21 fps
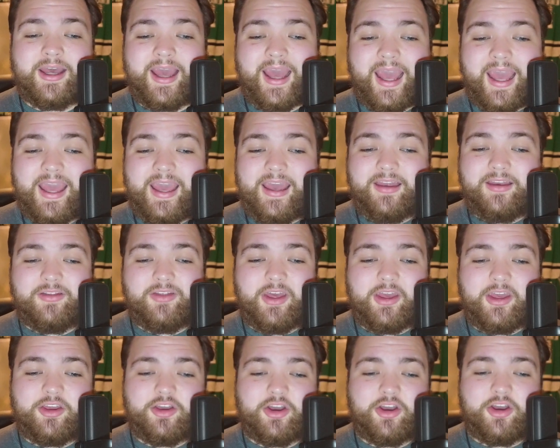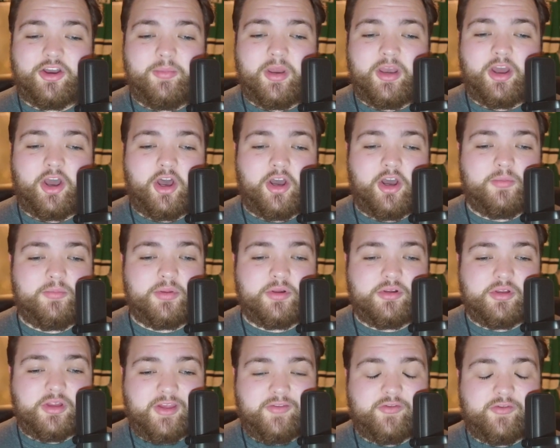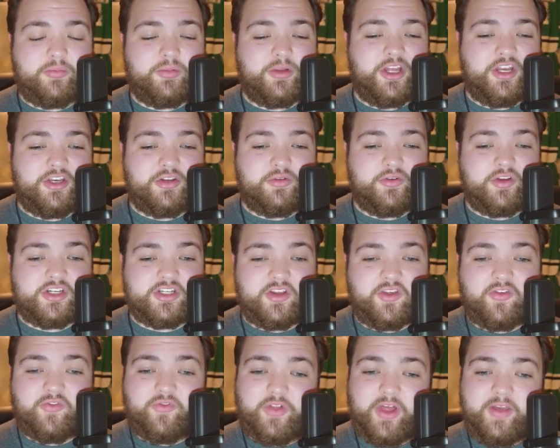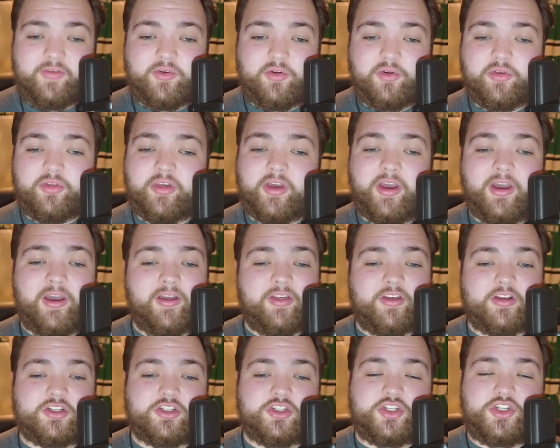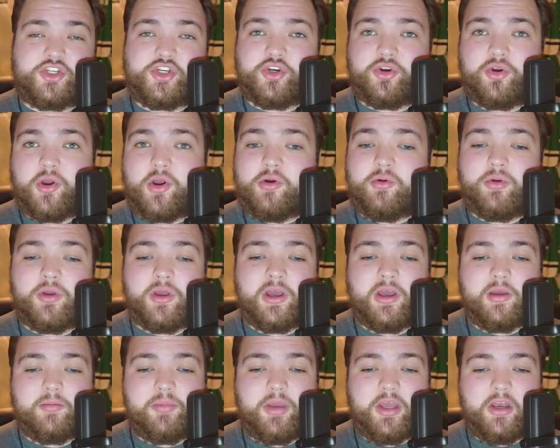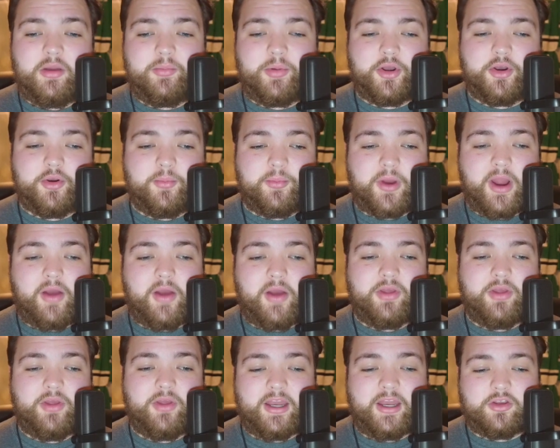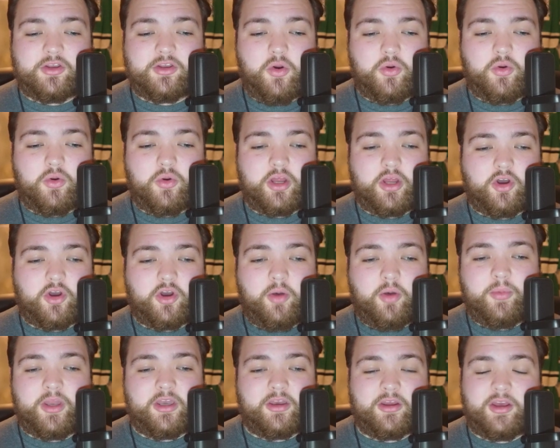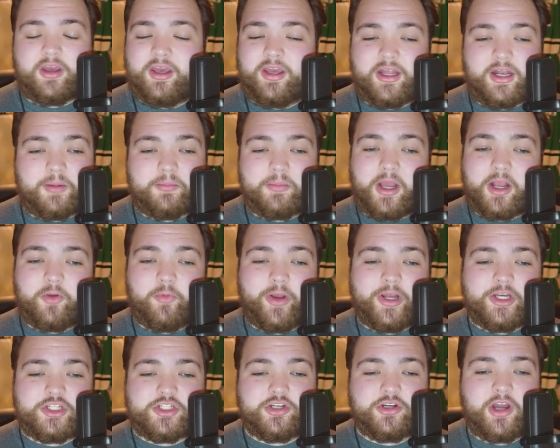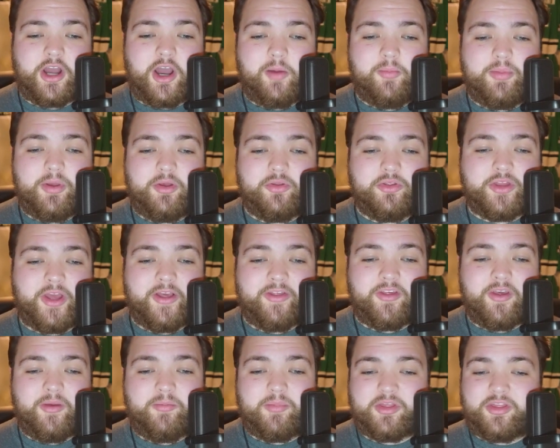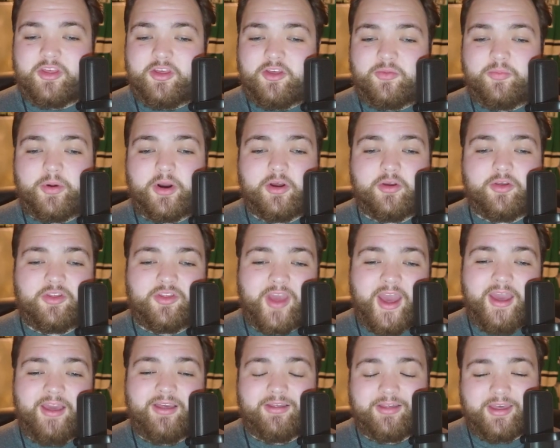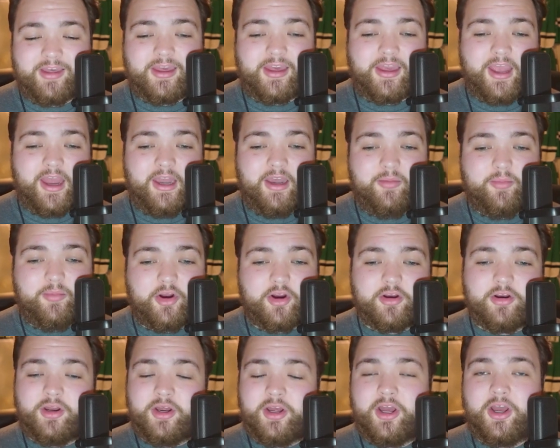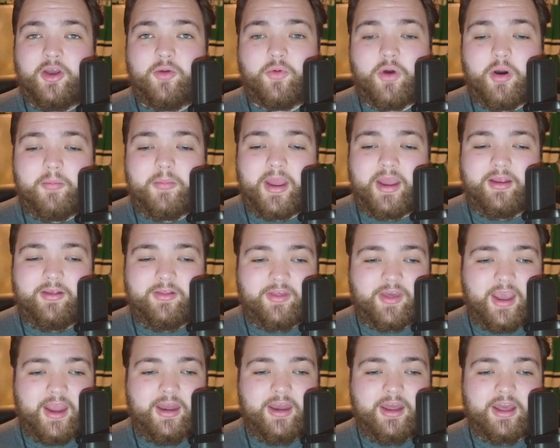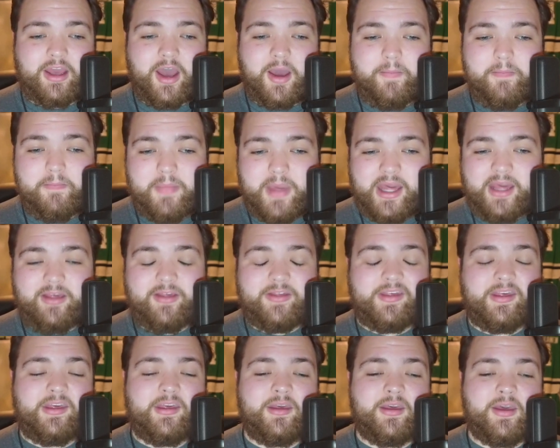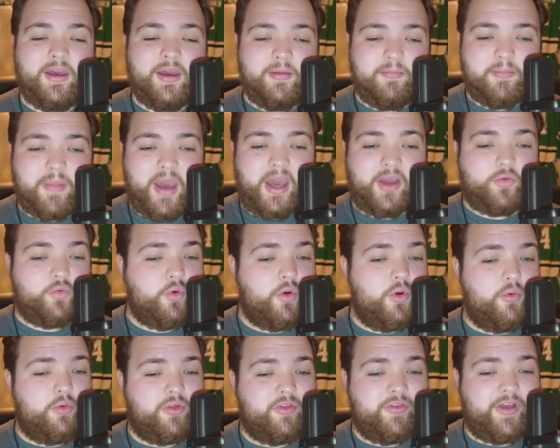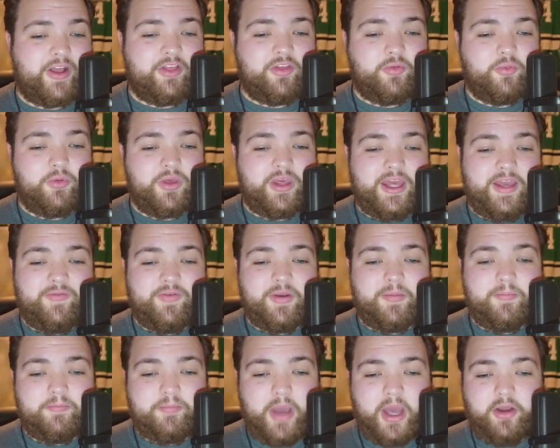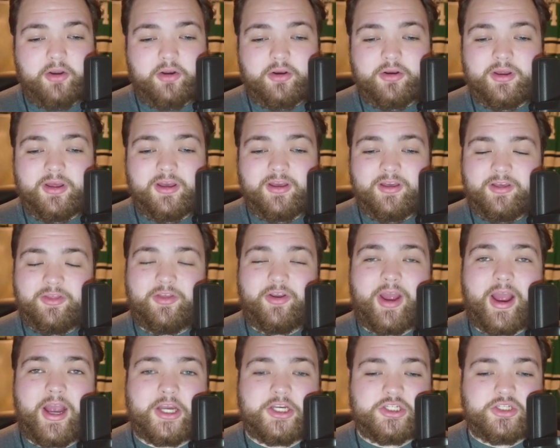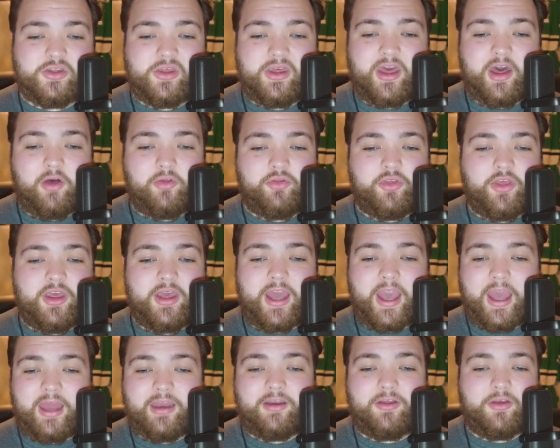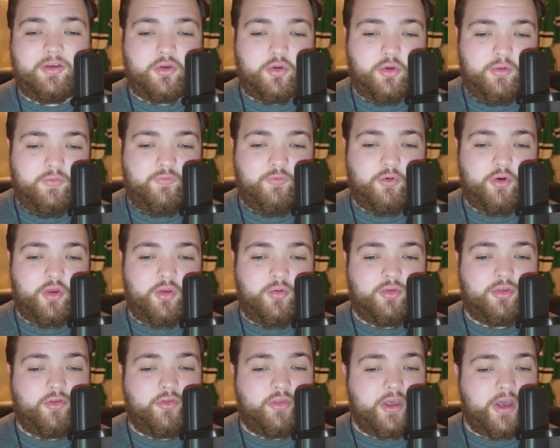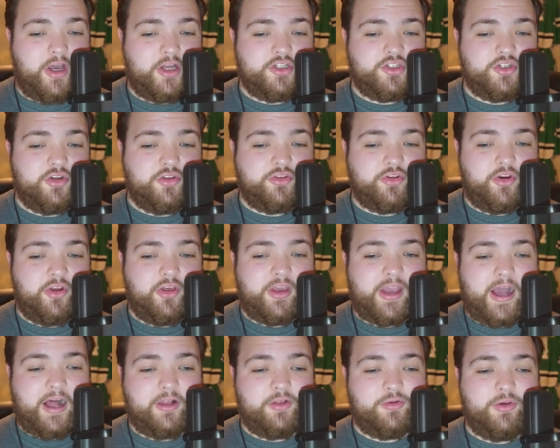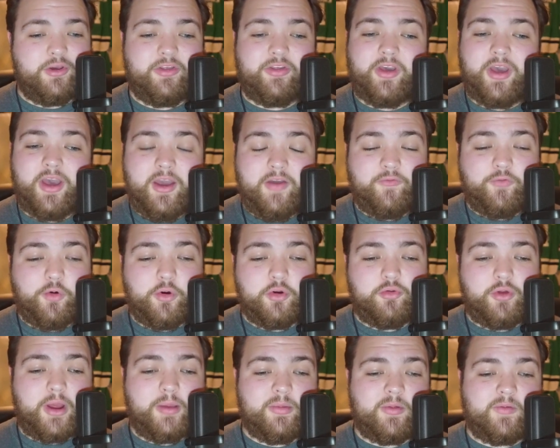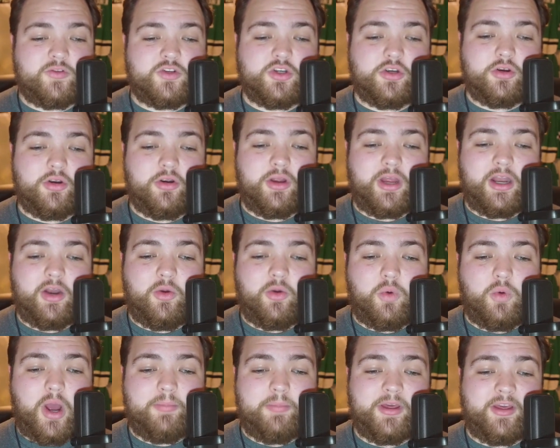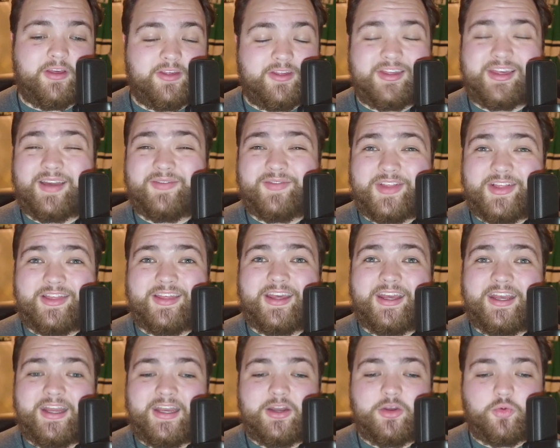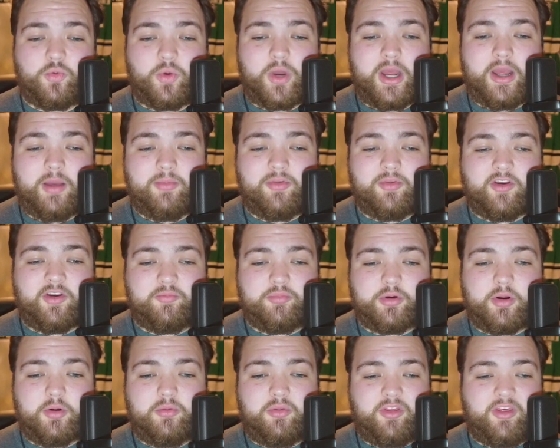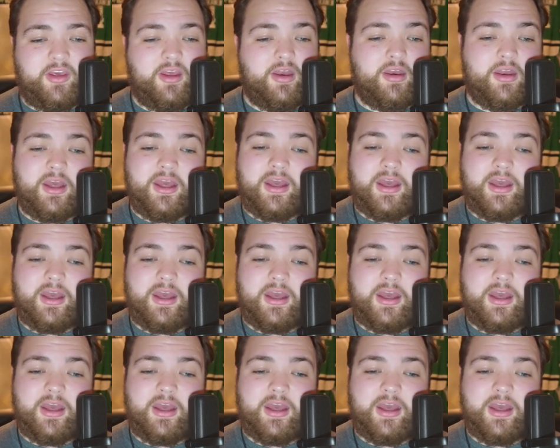And they come in unbelievably delicious flavors, such as churro, peanut butter brownie, and coconut almond. I'm not quite sure how Built does it, but these bars taste like a candy bar while maintaining amazing macros. And that's even better. They're actually healthy and good for you, with only 130 calories, 4 grams of sugar, and a whopping 17 grams of protein.